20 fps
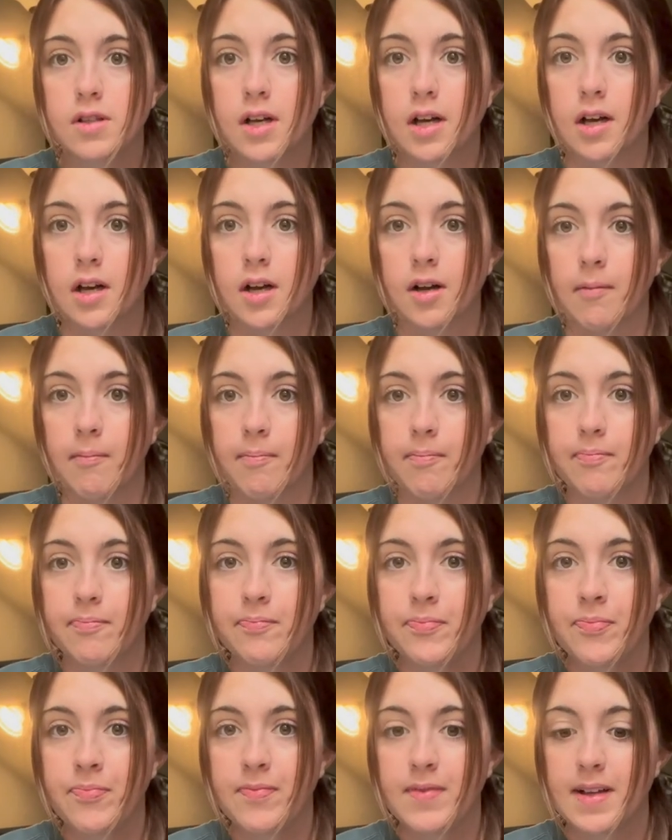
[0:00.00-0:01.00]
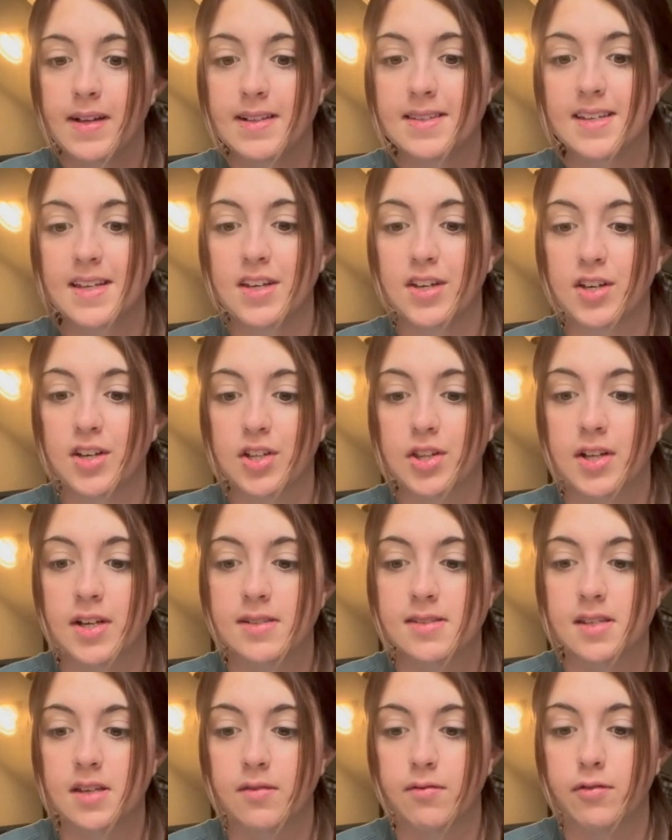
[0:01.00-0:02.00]
Um, it's like a good
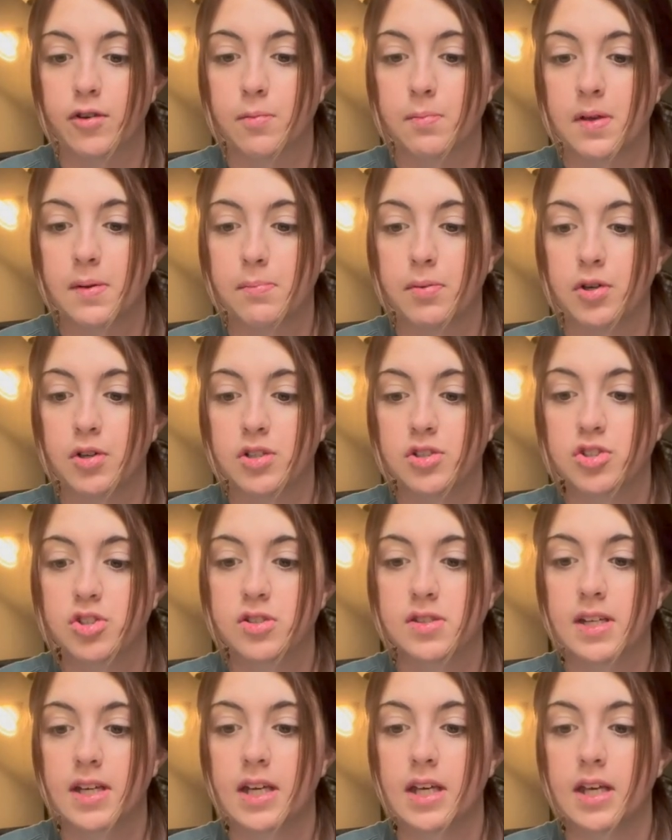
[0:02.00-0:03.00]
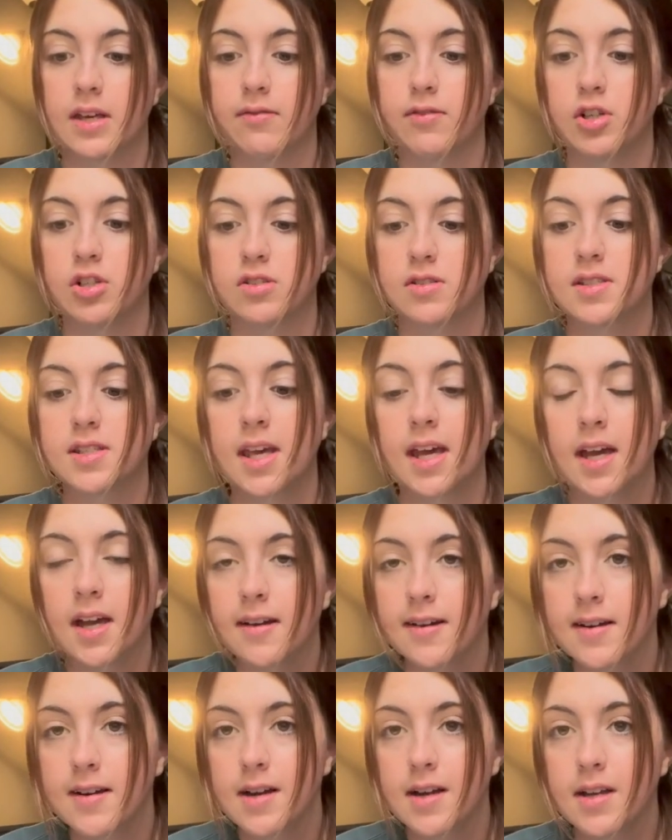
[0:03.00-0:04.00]
lesson for people. It's just like if you're
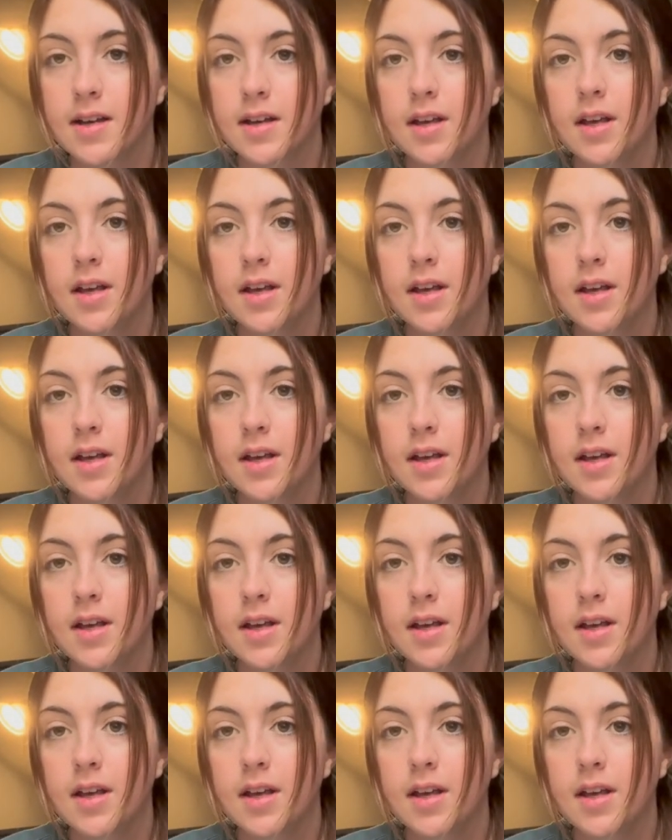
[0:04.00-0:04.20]
scared